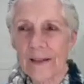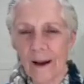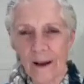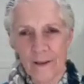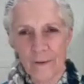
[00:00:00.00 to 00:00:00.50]

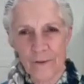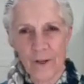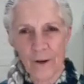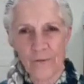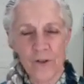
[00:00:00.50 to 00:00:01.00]
kind of
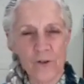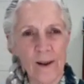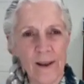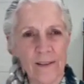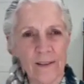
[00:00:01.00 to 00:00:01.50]
tough
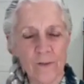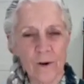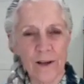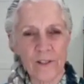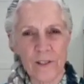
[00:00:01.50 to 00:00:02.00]
strength that
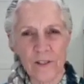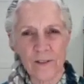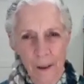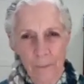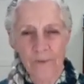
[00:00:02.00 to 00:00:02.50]
tries to
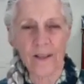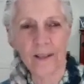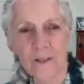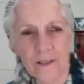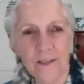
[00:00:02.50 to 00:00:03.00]
stop
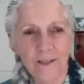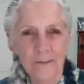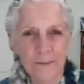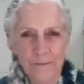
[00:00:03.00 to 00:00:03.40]
things.